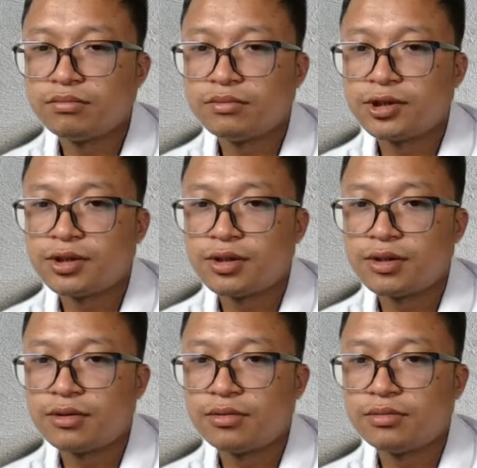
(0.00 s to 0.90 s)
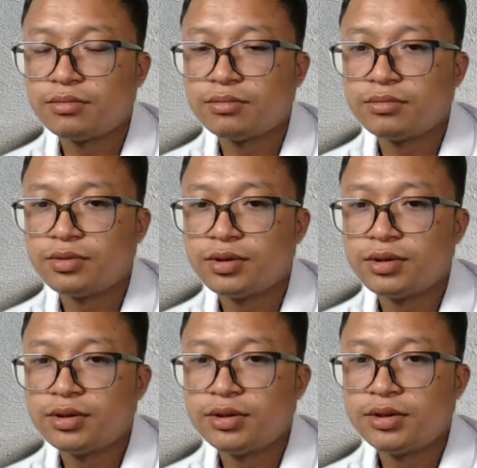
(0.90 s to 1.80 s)
So
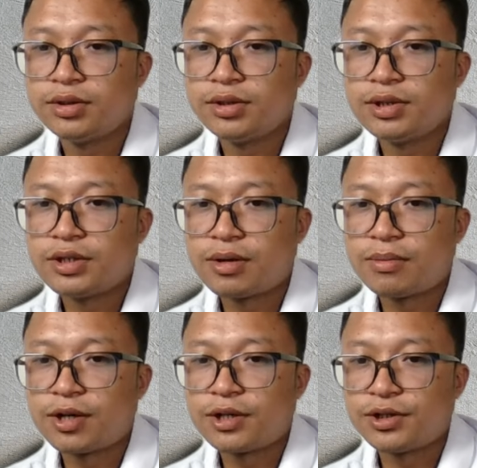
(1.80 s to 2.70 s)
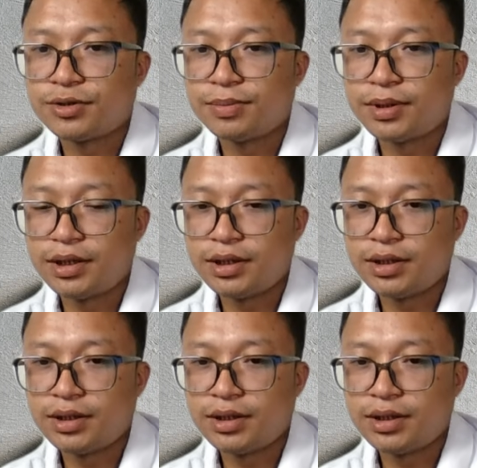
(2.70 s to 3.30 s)
stop loss should be